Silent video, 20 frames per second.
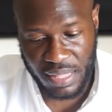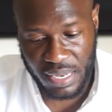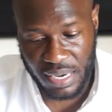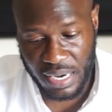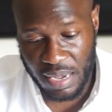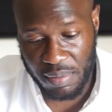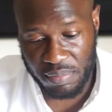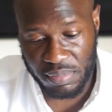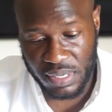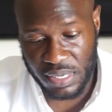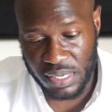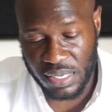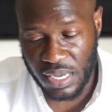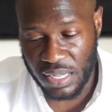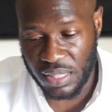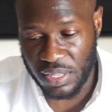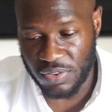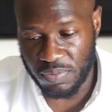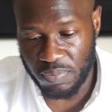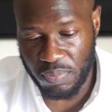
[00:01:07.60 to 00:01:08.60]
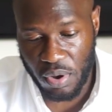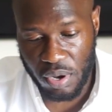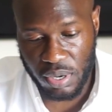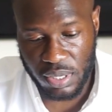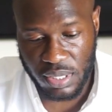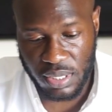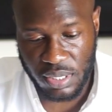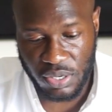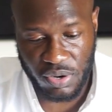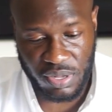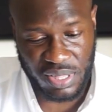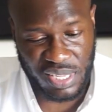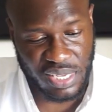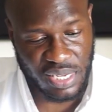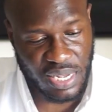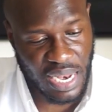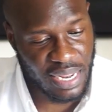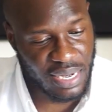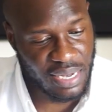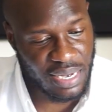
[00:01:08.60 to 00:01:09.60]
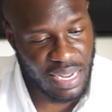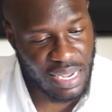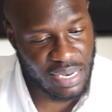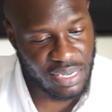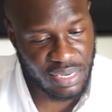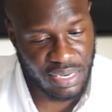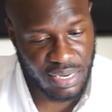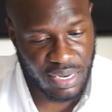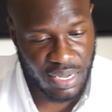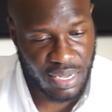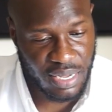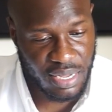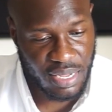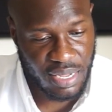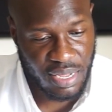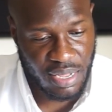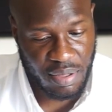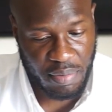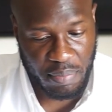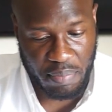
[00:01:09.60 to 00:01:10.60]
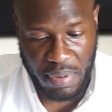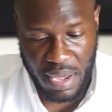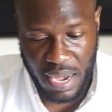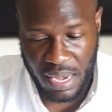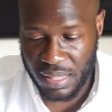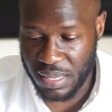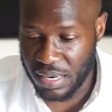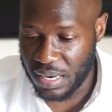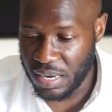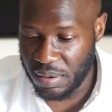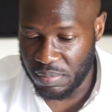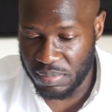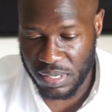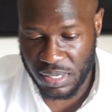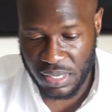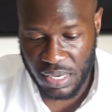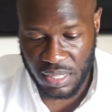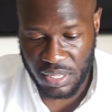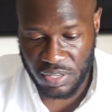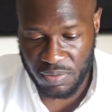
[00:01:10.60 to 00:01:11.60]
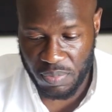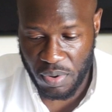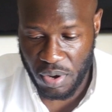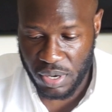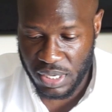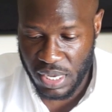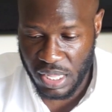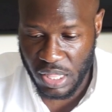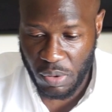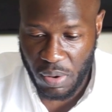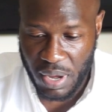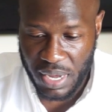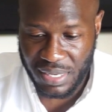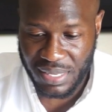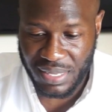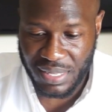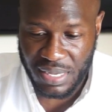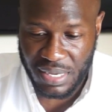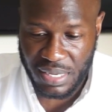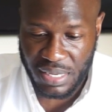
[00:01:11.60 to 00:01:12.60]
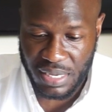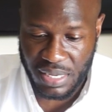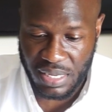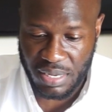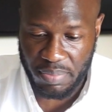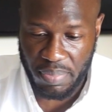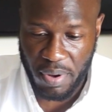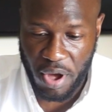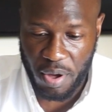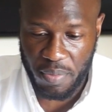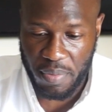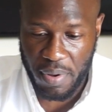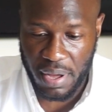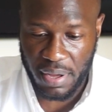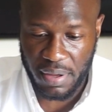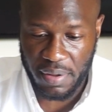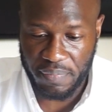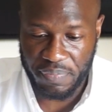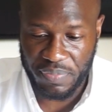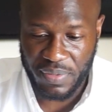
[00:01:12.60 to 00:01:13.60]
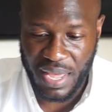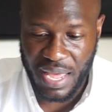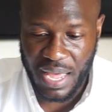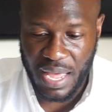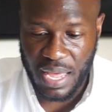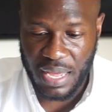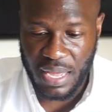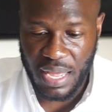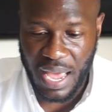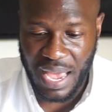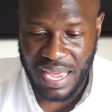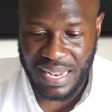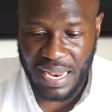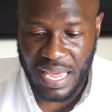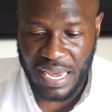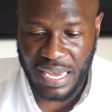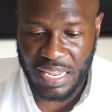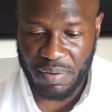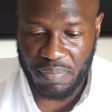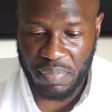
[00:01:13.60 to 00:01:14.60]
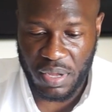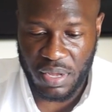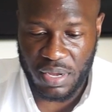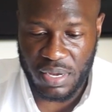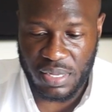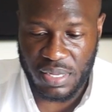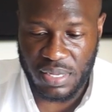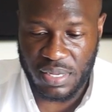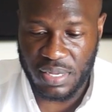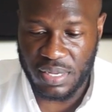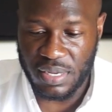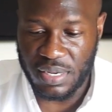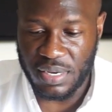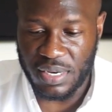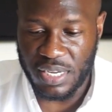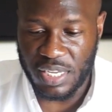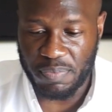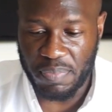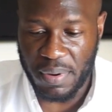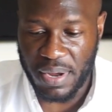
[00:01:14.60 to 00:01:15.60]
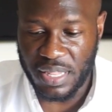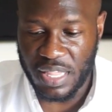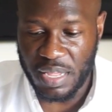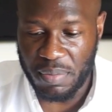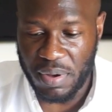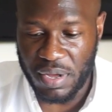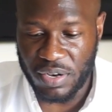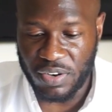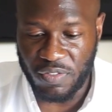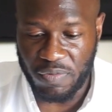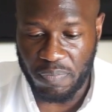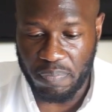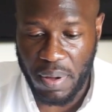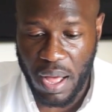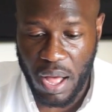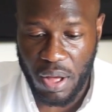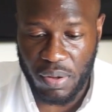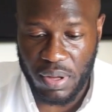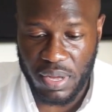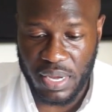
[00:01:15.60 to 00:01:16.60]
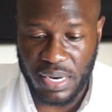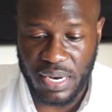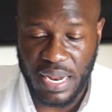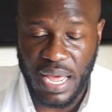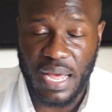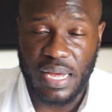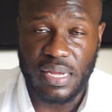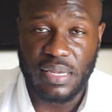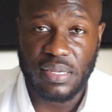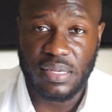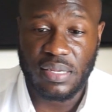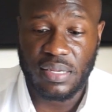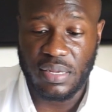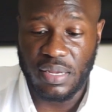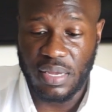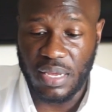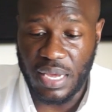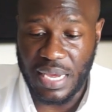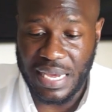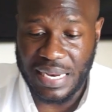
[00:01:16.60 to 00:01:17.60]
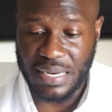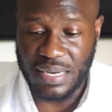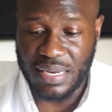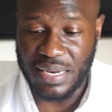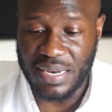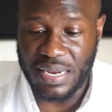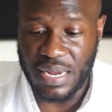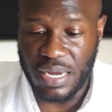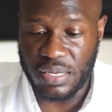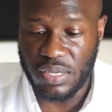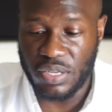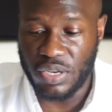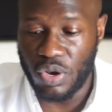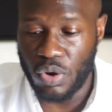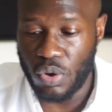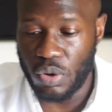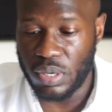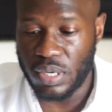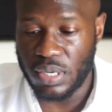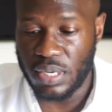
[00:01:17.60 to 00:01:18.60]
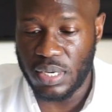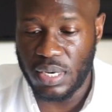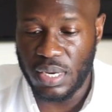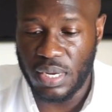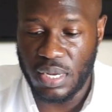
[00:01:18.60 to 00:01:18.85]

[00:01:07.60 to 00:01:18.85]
that comes inside this box. Sorry, this like net bag that comes inside this box. Otherwise, this is a power bank. I like it because despite the amount of power it has, it does not